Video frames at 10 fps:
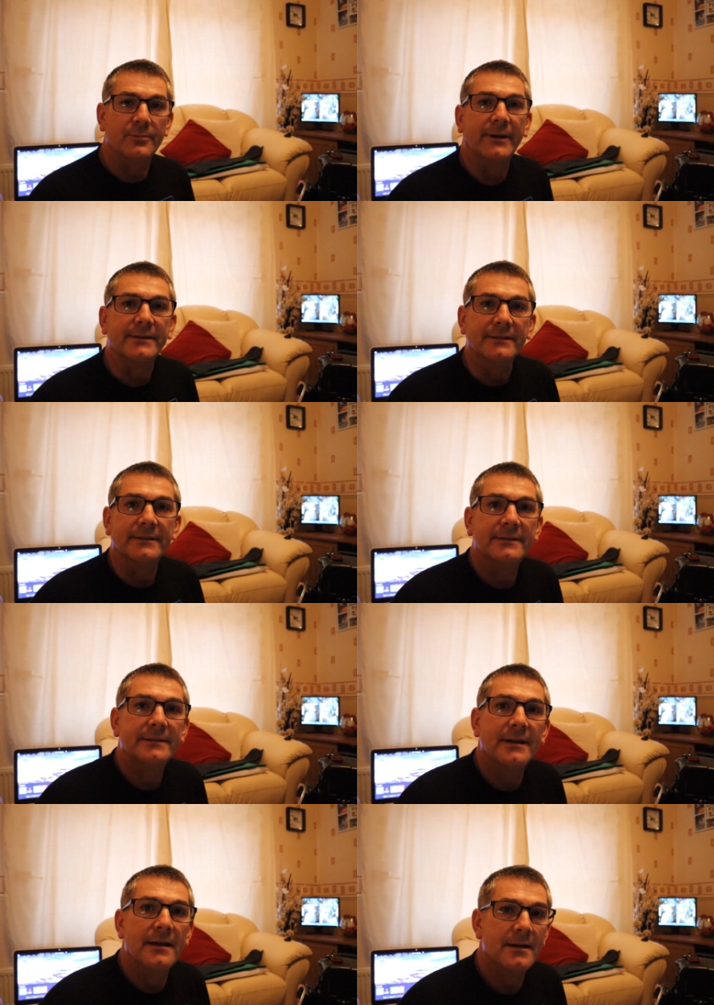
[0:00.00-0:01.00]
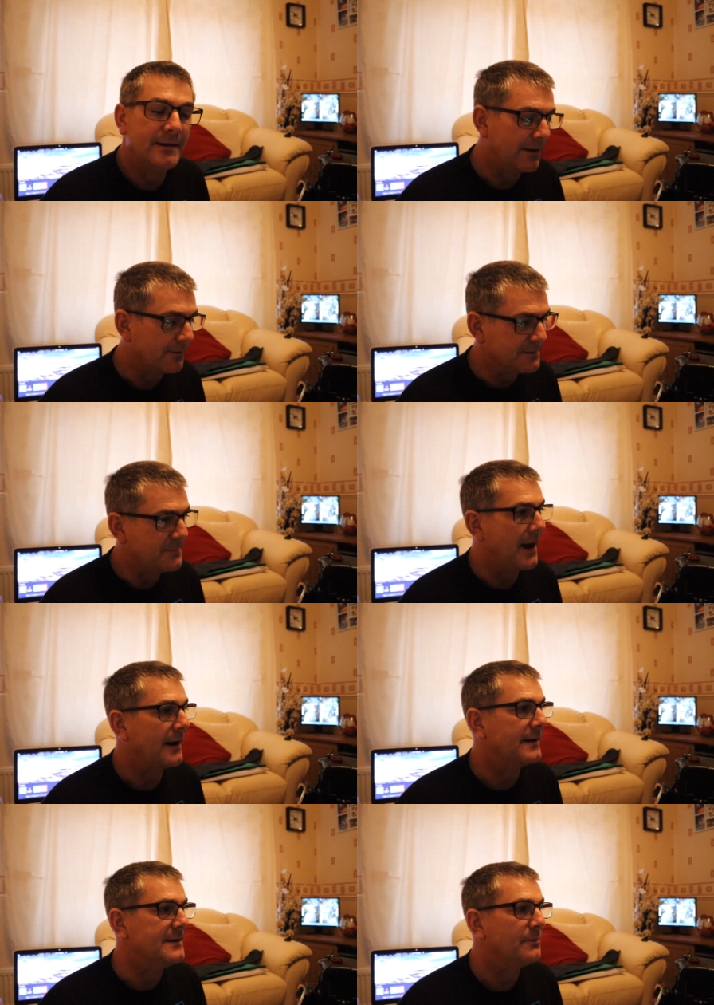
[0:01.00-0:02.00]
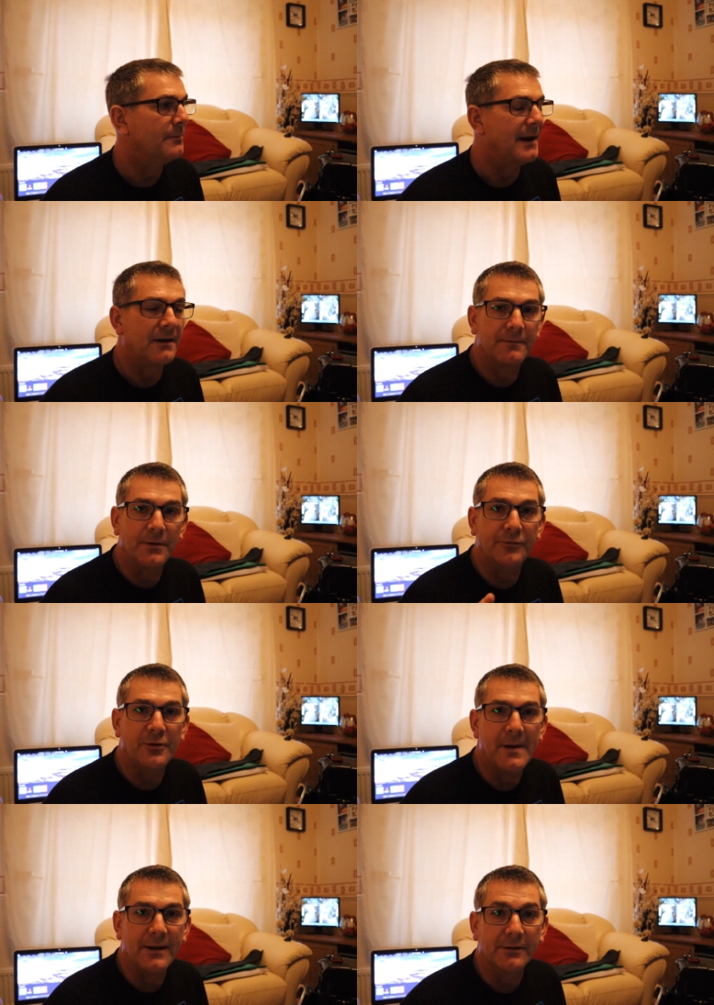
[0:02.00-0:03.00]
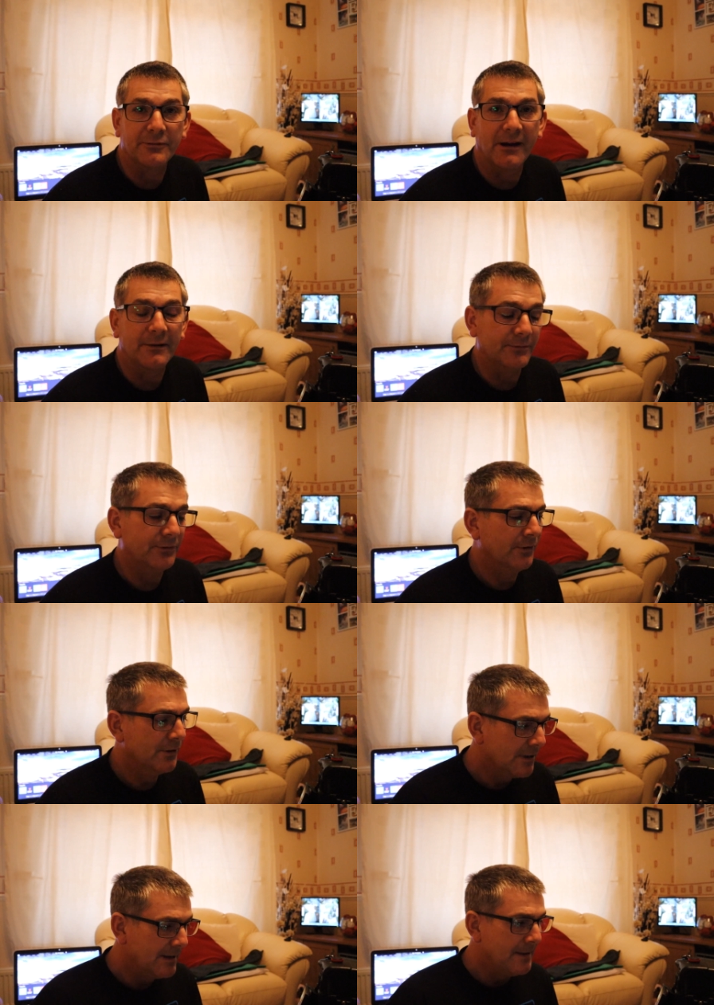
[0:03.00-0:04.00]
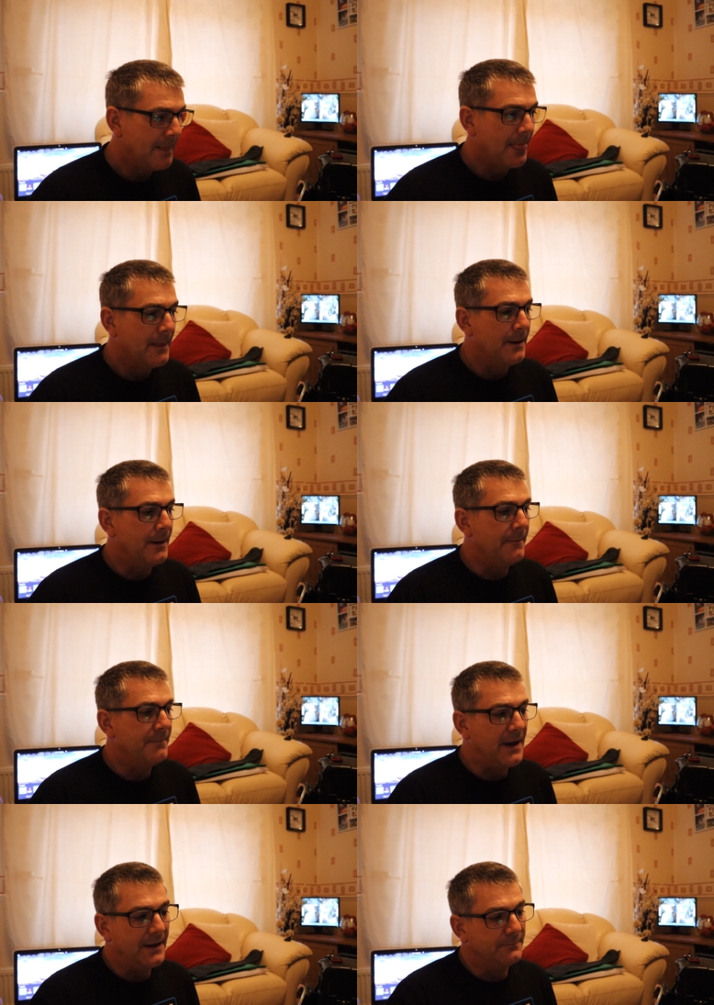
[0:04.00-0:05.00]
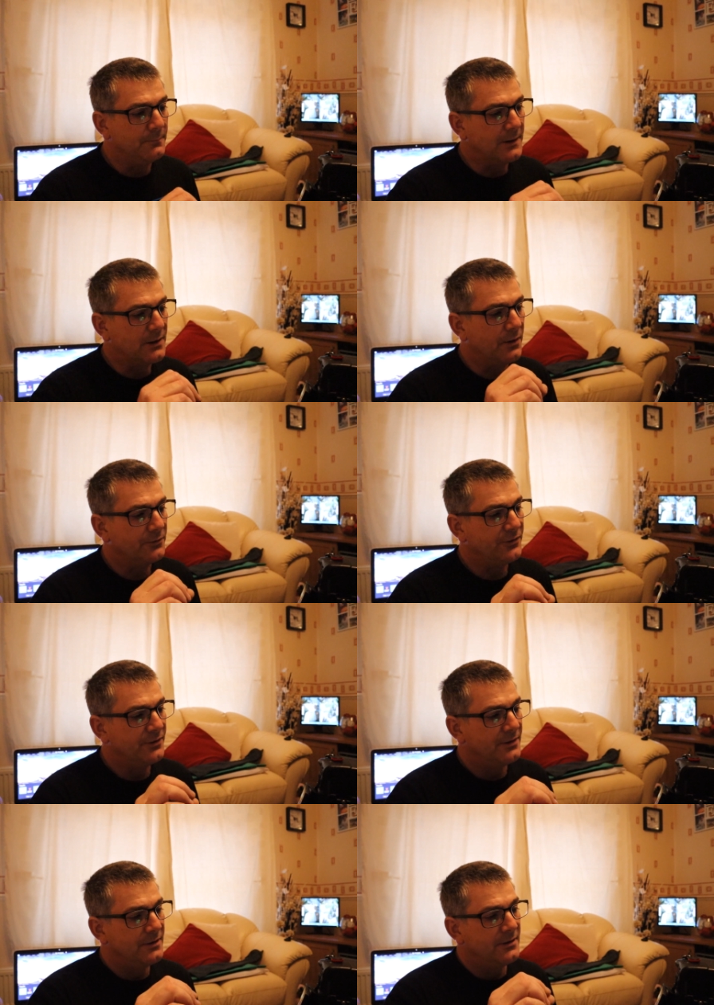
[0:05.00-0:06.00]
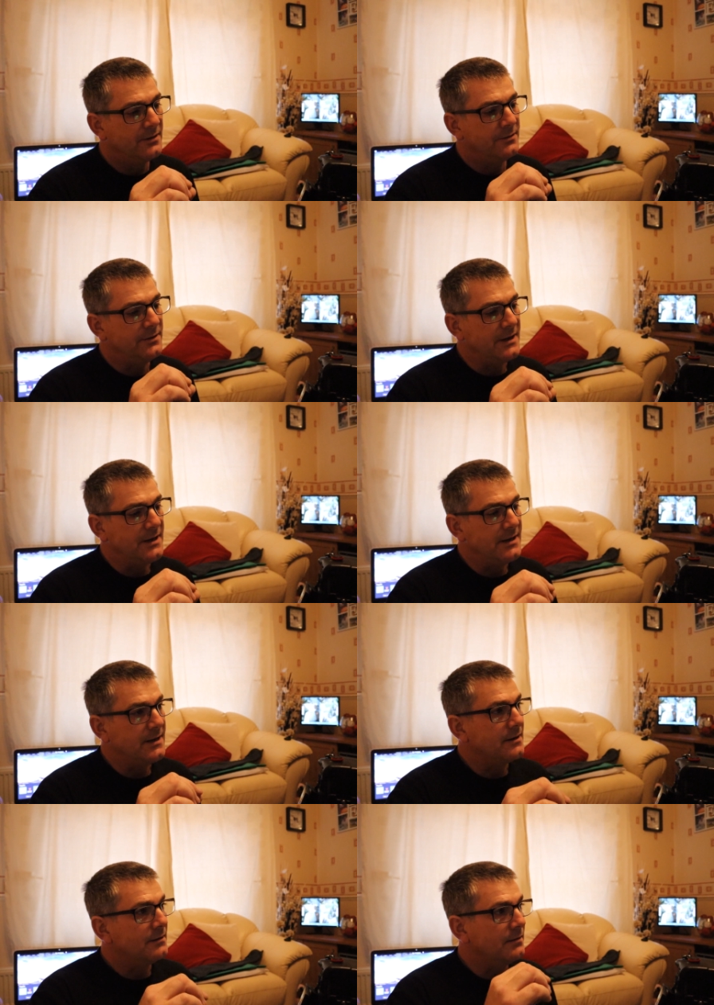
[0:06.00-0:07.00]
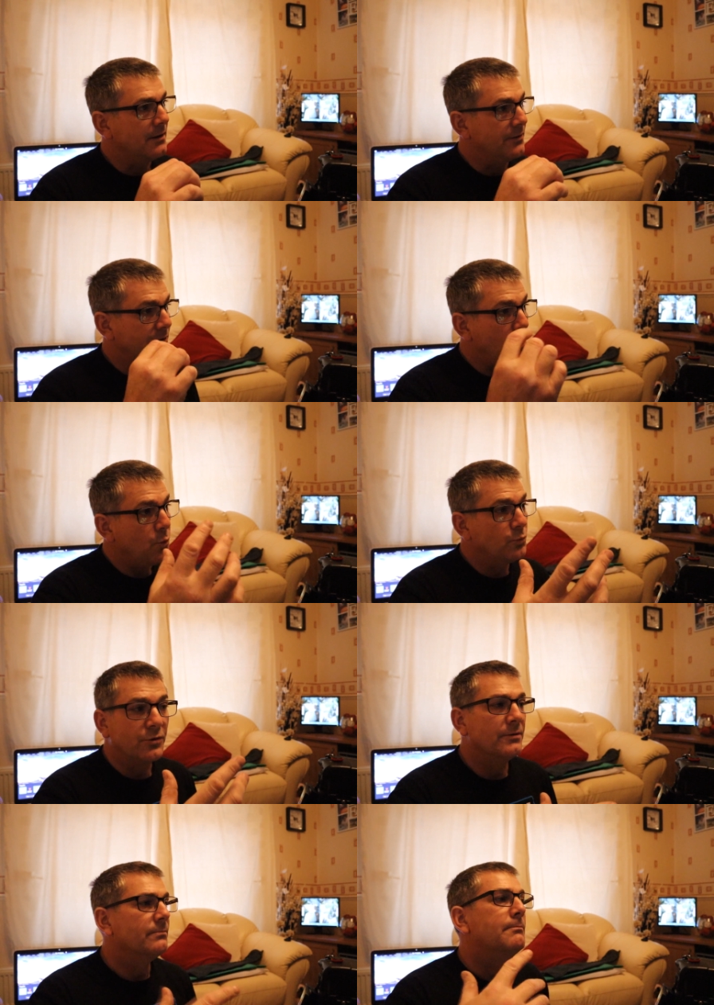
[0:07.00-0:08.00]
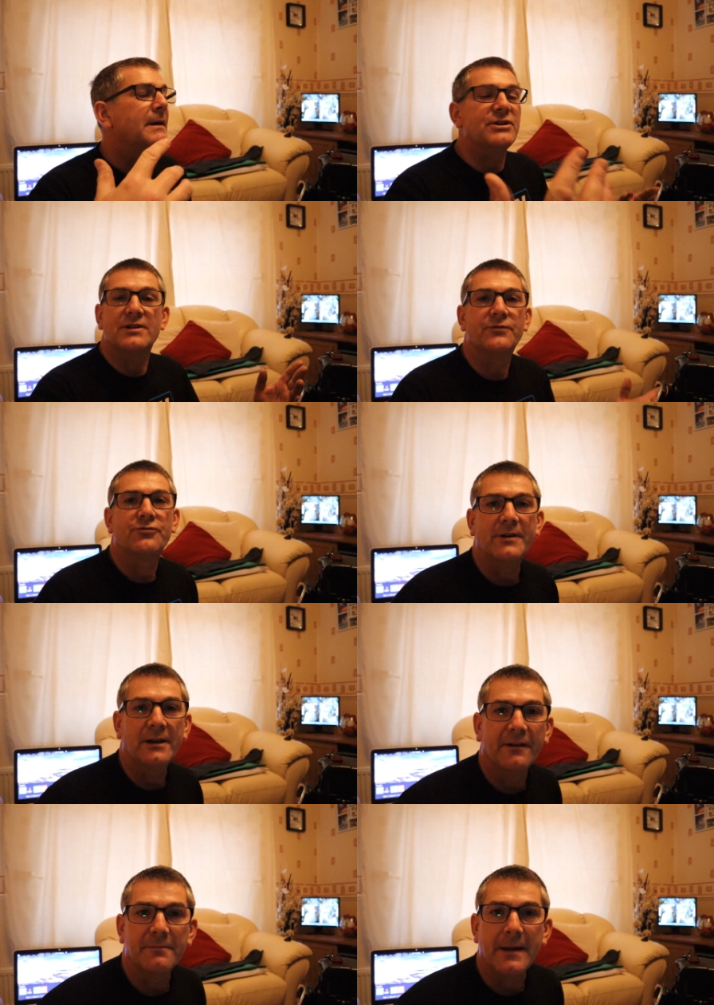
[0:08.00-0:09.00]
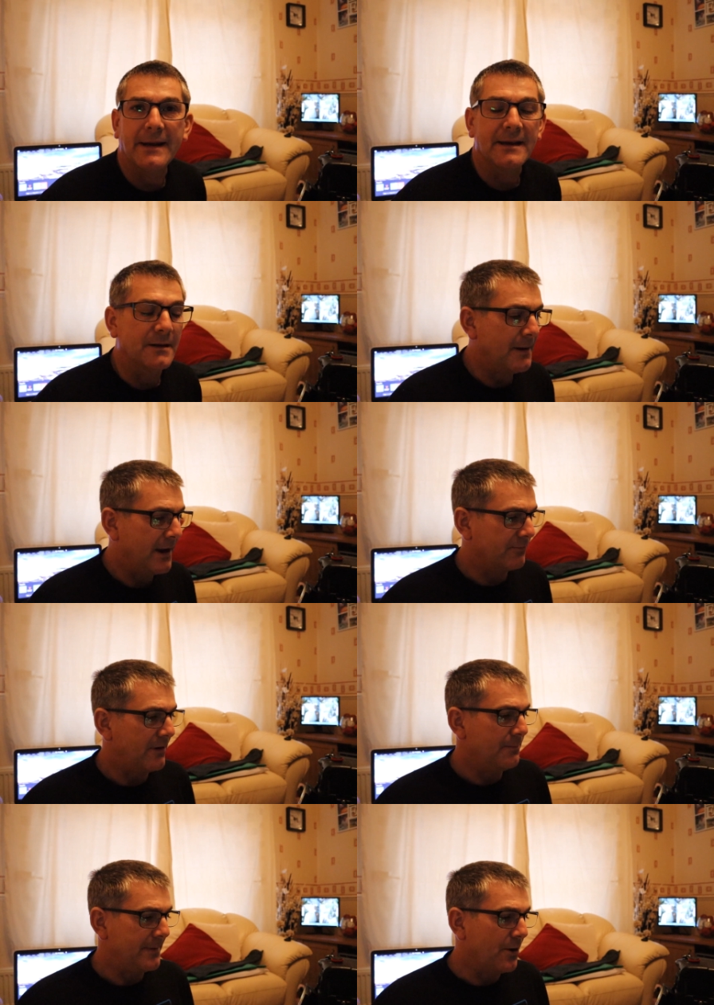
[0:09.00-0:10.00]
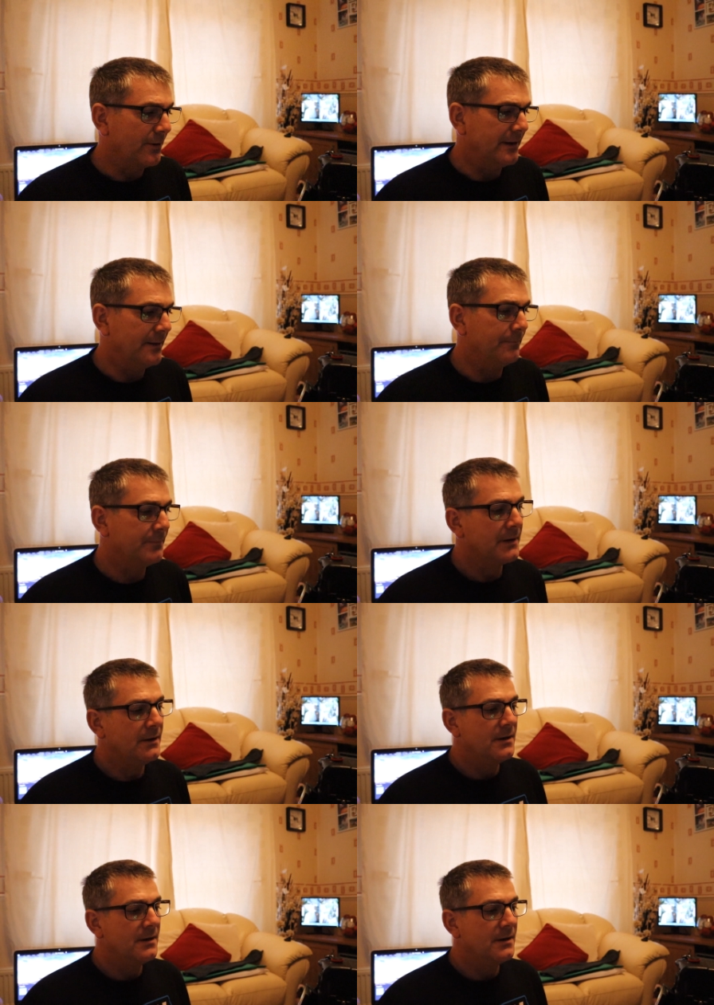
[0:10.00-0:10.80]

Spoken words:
in the presents, led on his back. He's probably had a few too many on his rounds, and we got the gold makeshift tree that I've made in the background behind him.